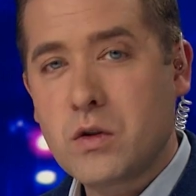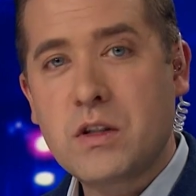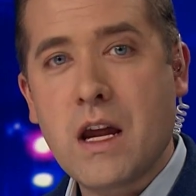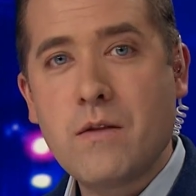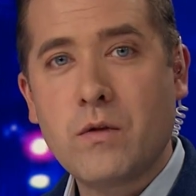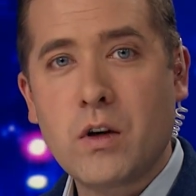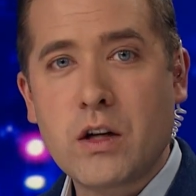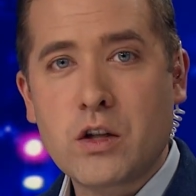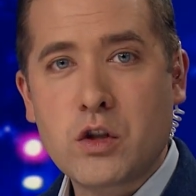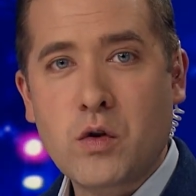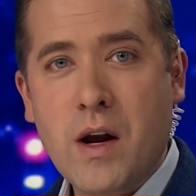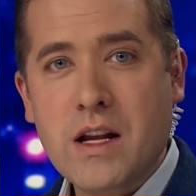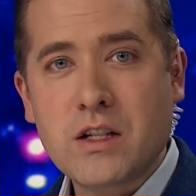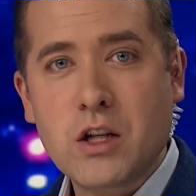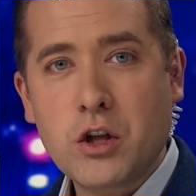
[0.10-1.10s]
Denver is
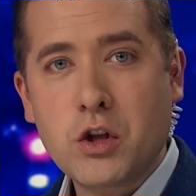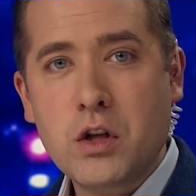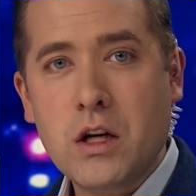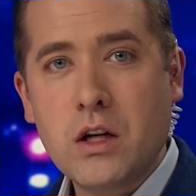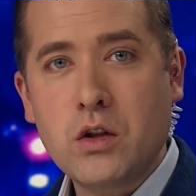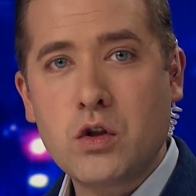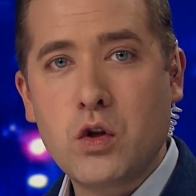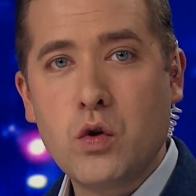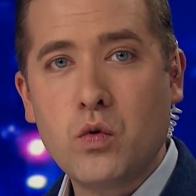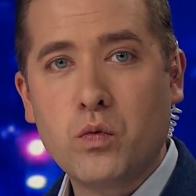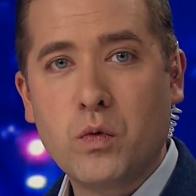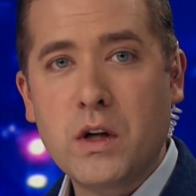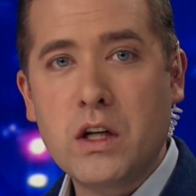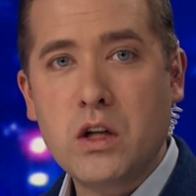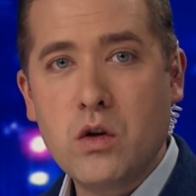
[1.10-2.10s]
transitioning to
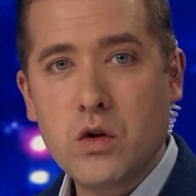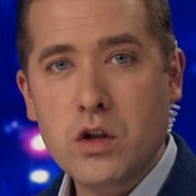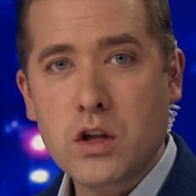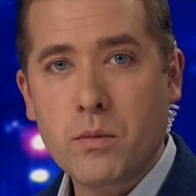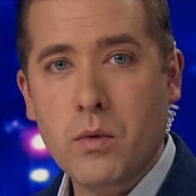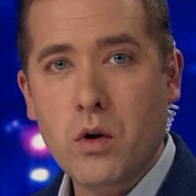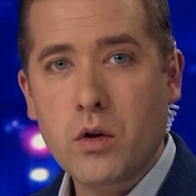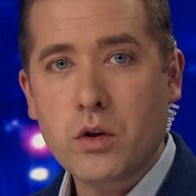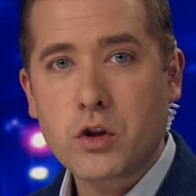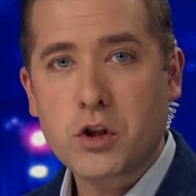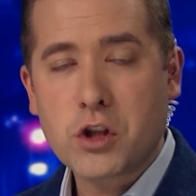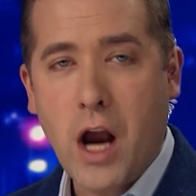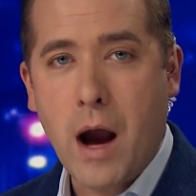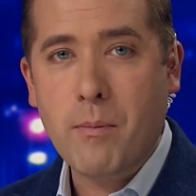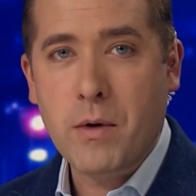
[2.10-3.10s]
reusable
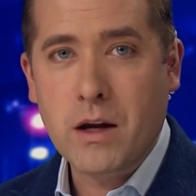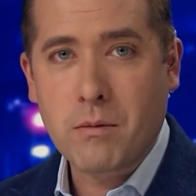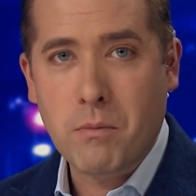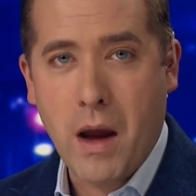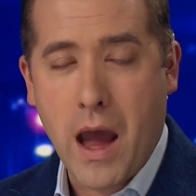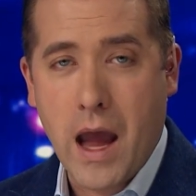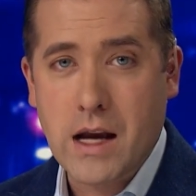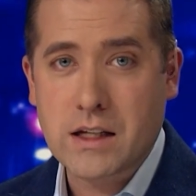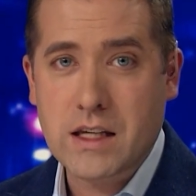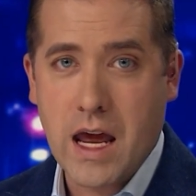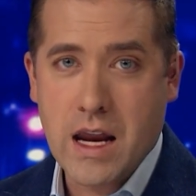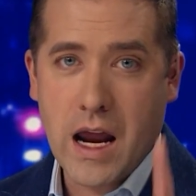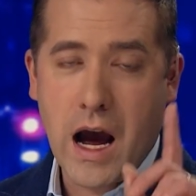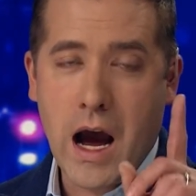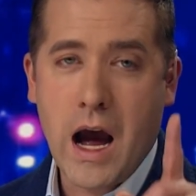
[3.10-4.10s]
shopping bags,
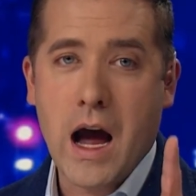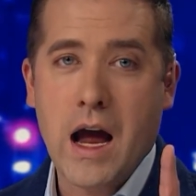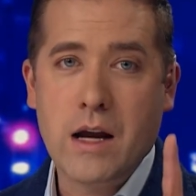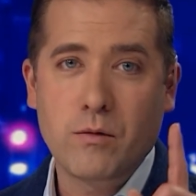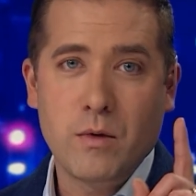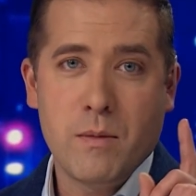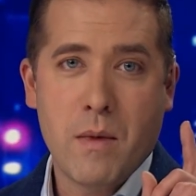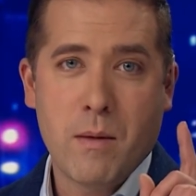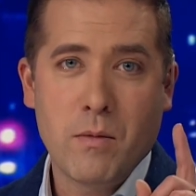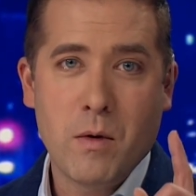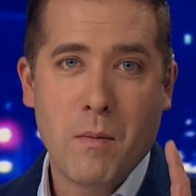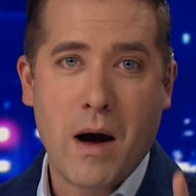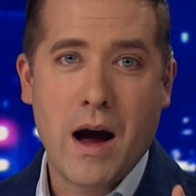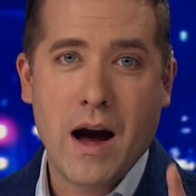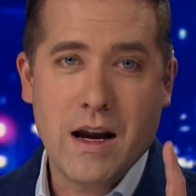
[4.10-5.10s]
and I remember
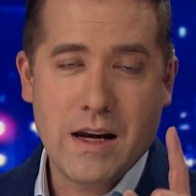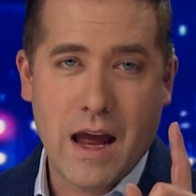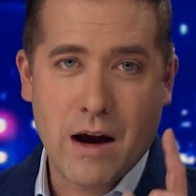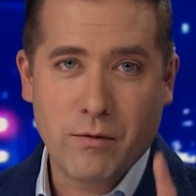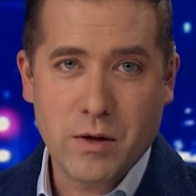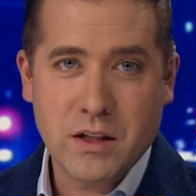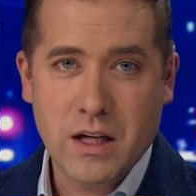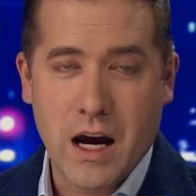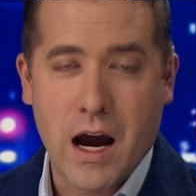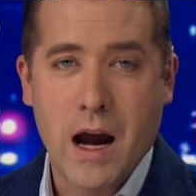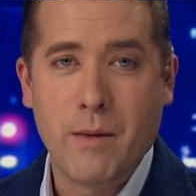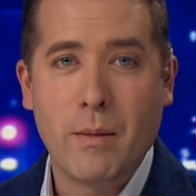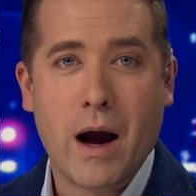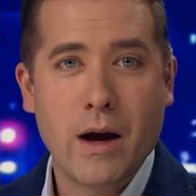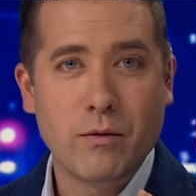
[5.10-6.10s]
mine every
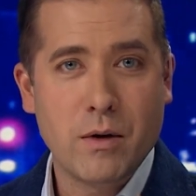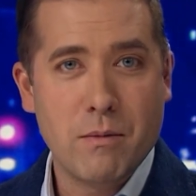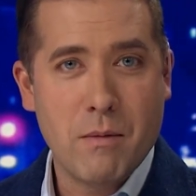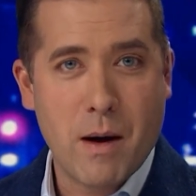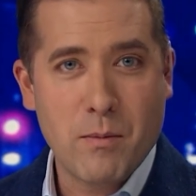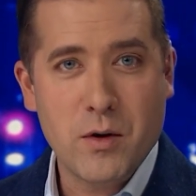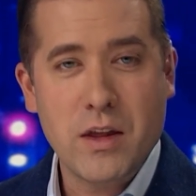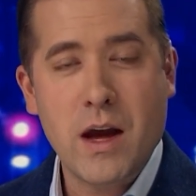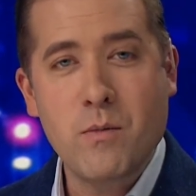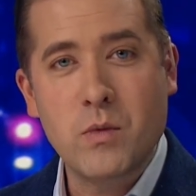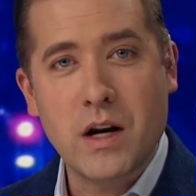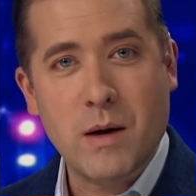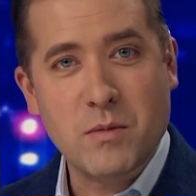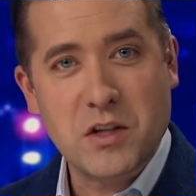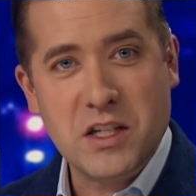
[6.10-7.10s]
time. I remember them
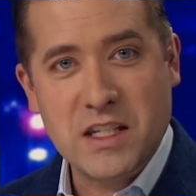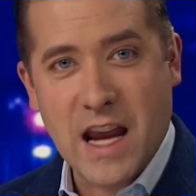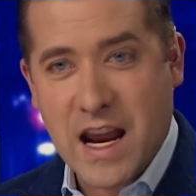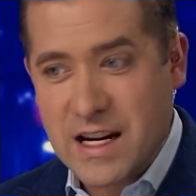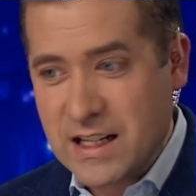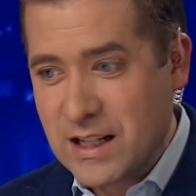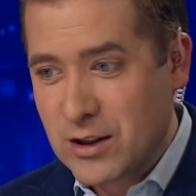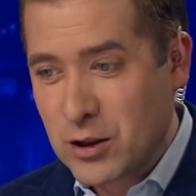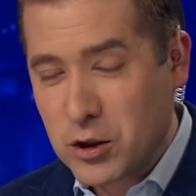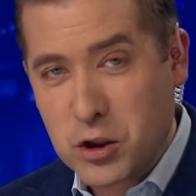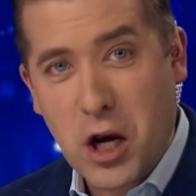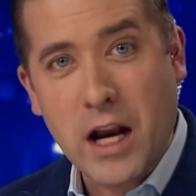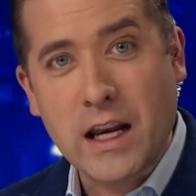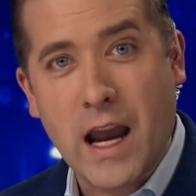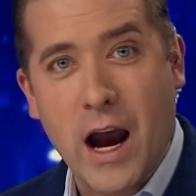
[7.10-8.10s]
when I'm standing at the
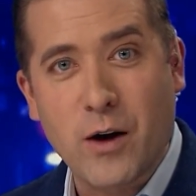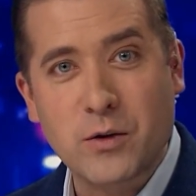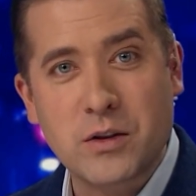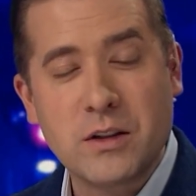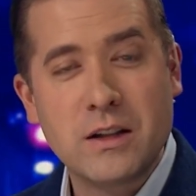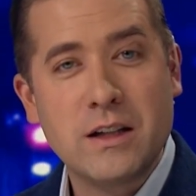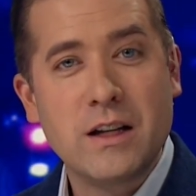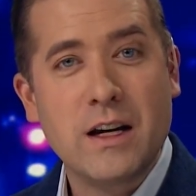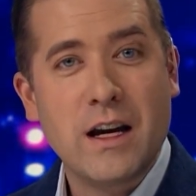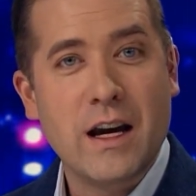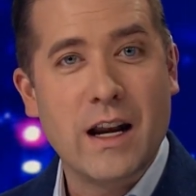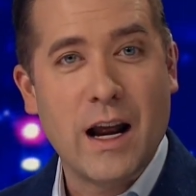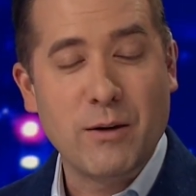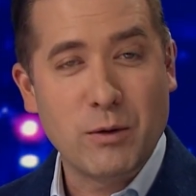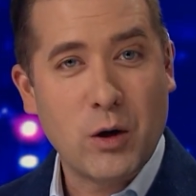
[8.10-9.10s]
checkout,
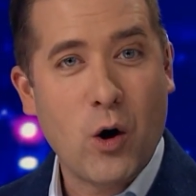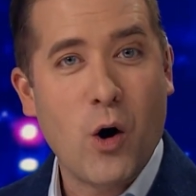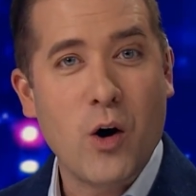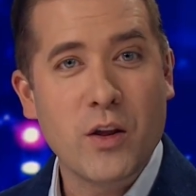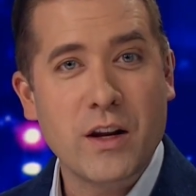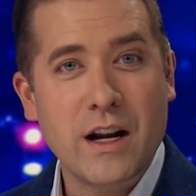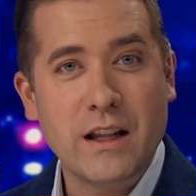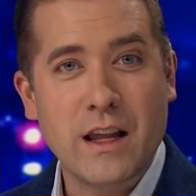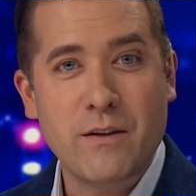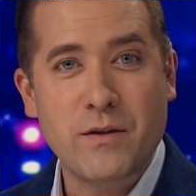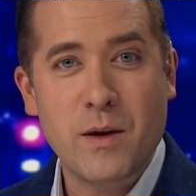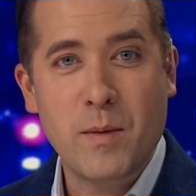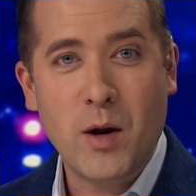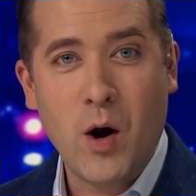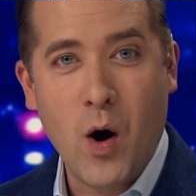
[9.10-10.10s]
and I recall that I left
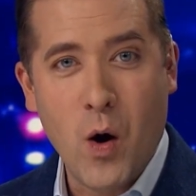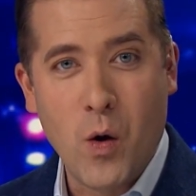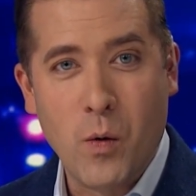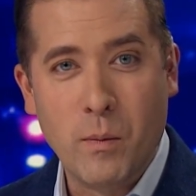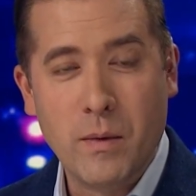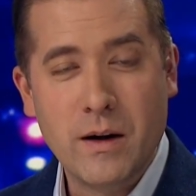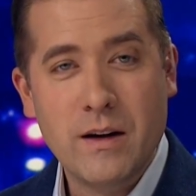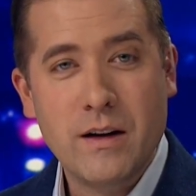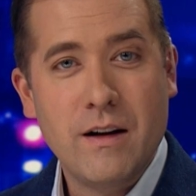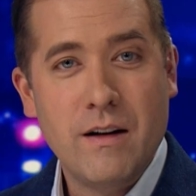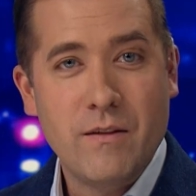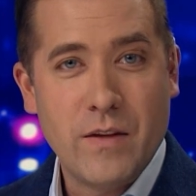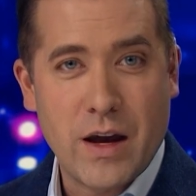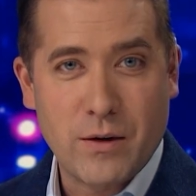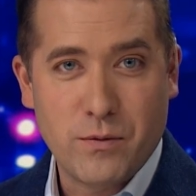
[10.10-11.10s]
them at home.
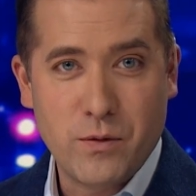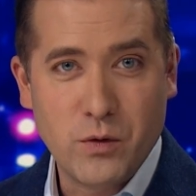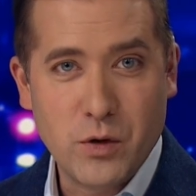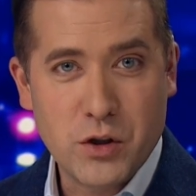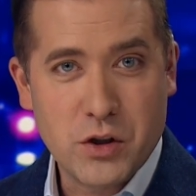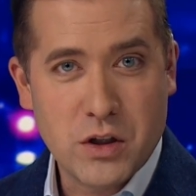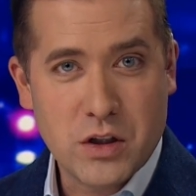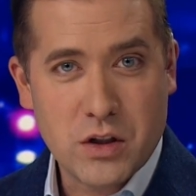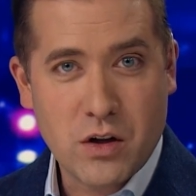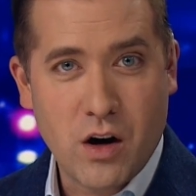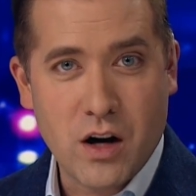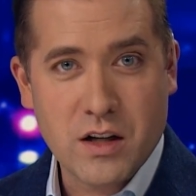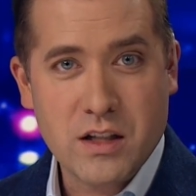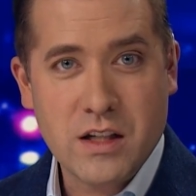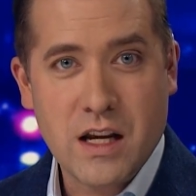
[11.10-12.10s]
That foolishness
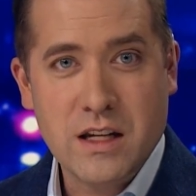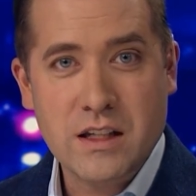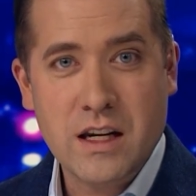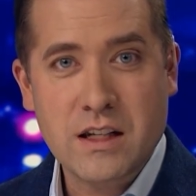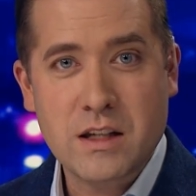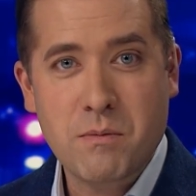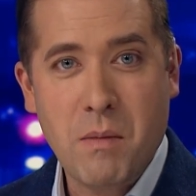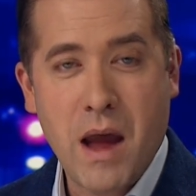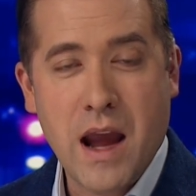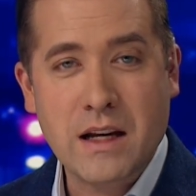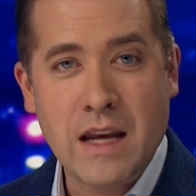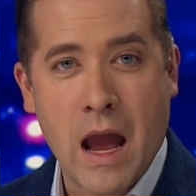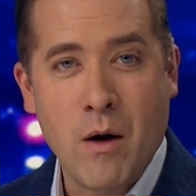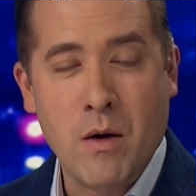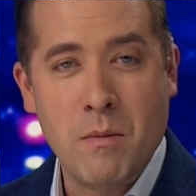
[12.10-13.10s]
costs 10 cents a bag
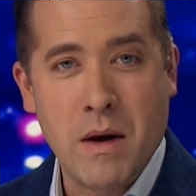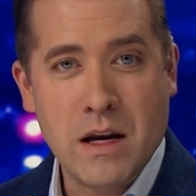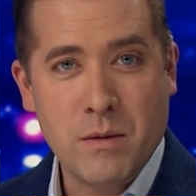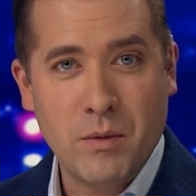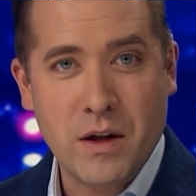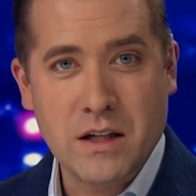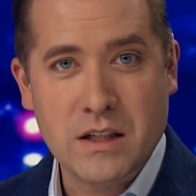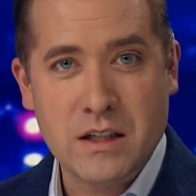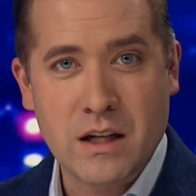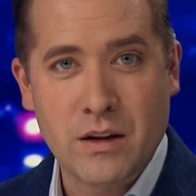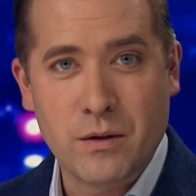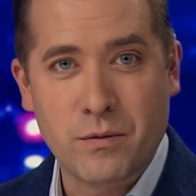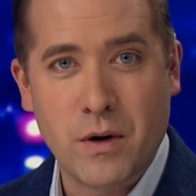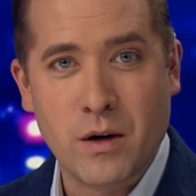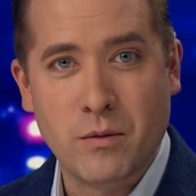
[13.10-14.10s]
now in many places on
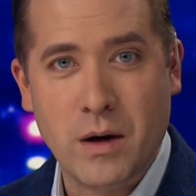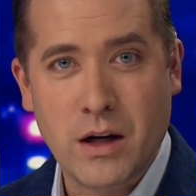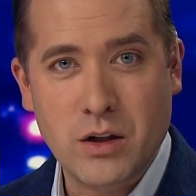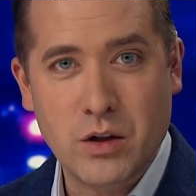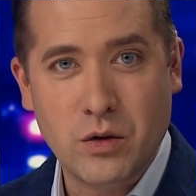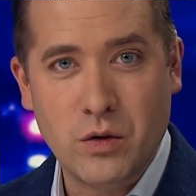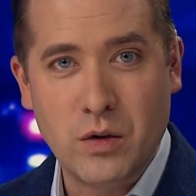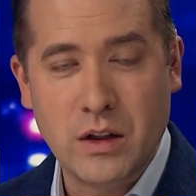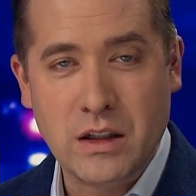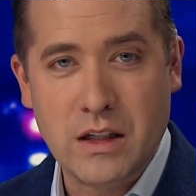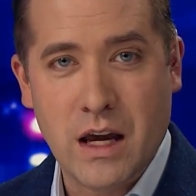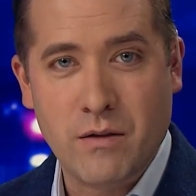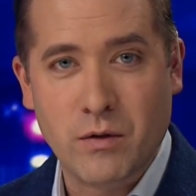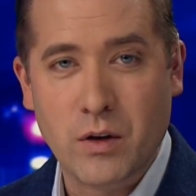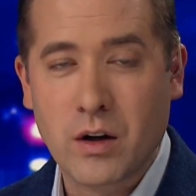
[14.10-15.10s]
the Front Range, including
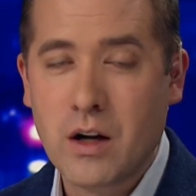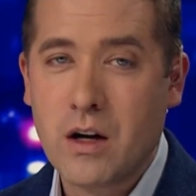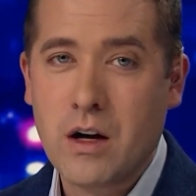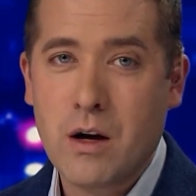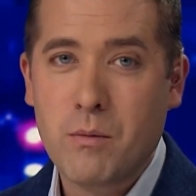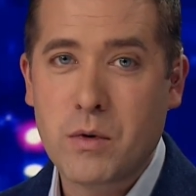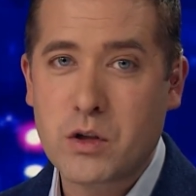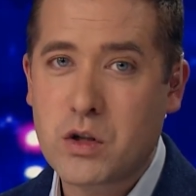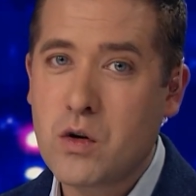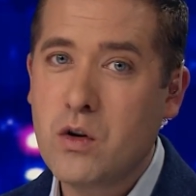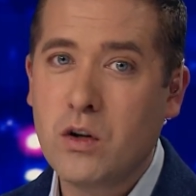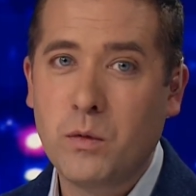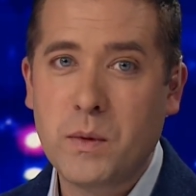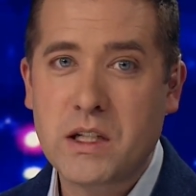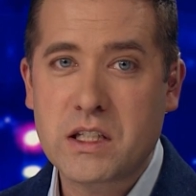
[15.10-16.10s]
Denver, but soon
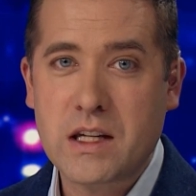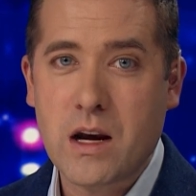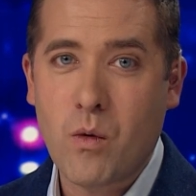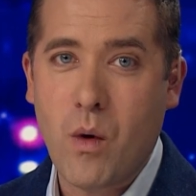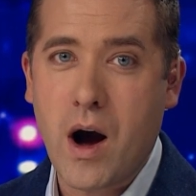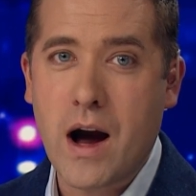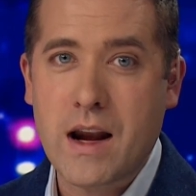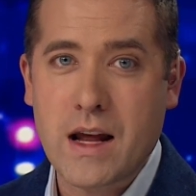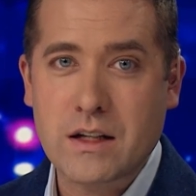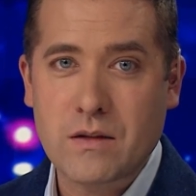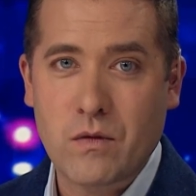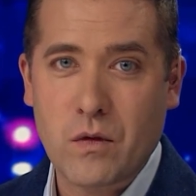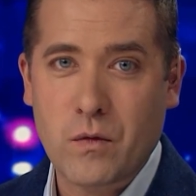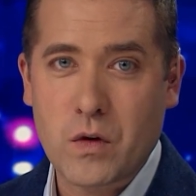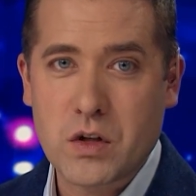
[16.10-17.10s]
it'll be statewide as
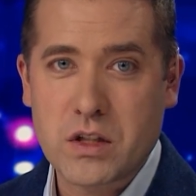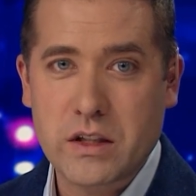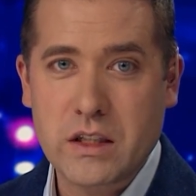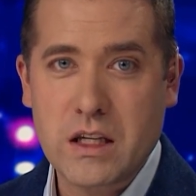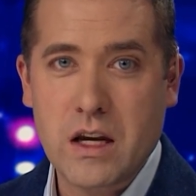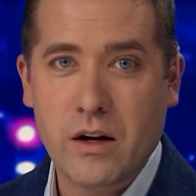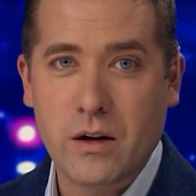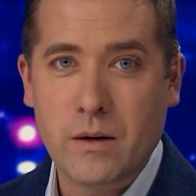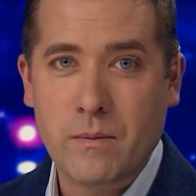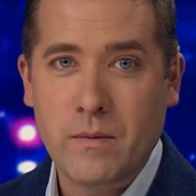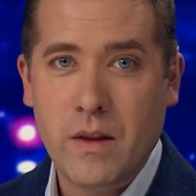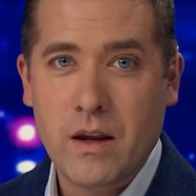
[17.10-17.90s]
of the first of the year.